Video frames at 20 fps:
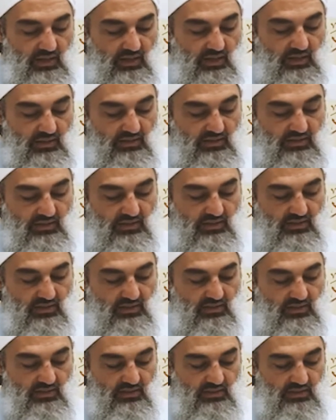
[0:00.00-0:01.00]
This
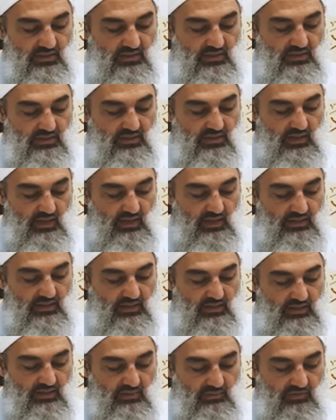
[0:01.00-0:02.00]
is the
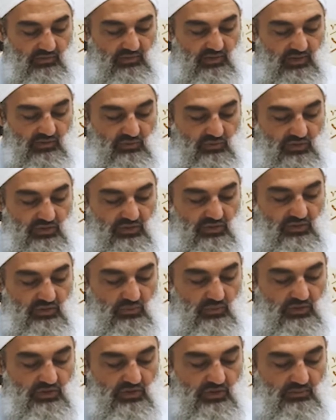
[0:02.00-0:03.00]
hadith, the prophetic tradition
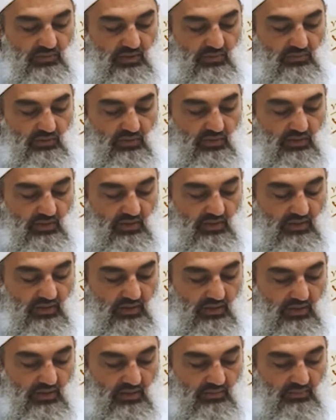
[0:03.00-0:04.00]
in which Imam
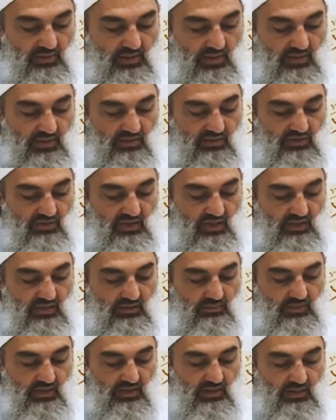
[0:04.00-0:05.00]
Bukhari began his
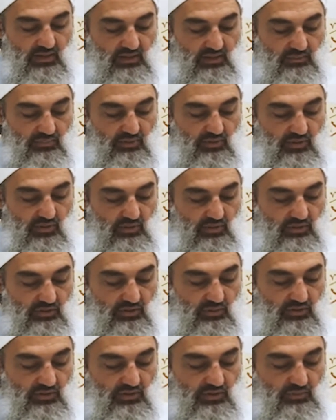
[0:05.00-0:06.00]
Sahih, making it the prologue
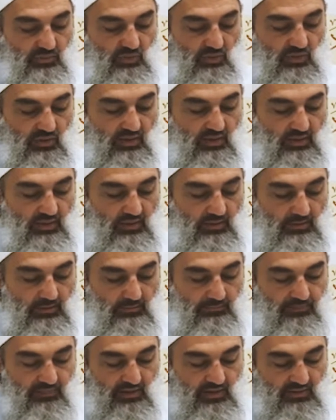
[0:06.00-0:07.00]
to his book.
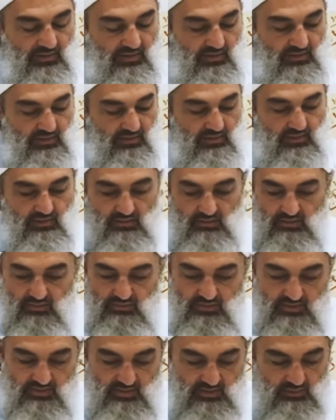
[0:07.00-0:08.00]
And then I'll
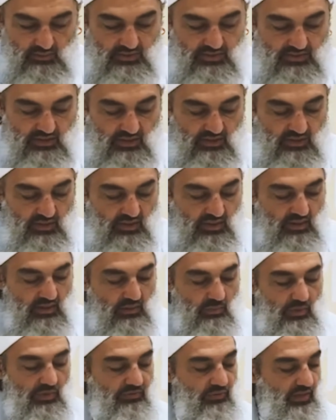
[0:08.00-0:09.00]
read the other one. So
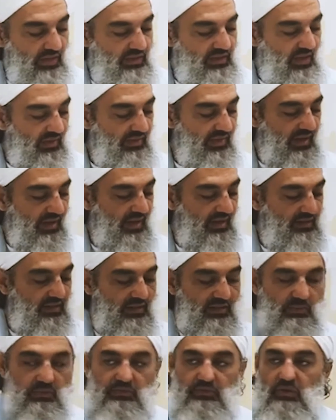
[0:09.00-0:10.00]
we've already done that
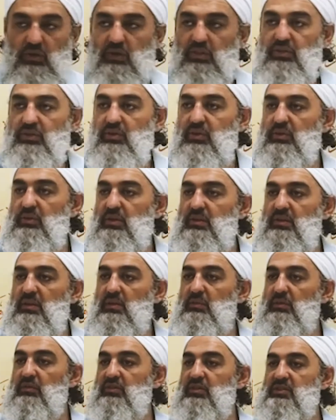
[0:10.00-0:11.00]
hadith. We've gone through it
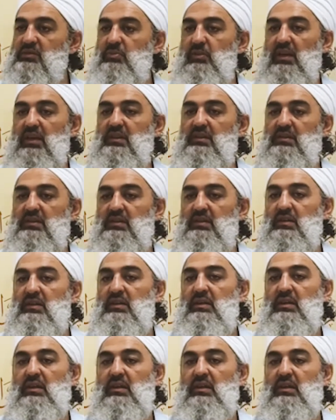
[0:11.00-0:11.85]
and we've explained it.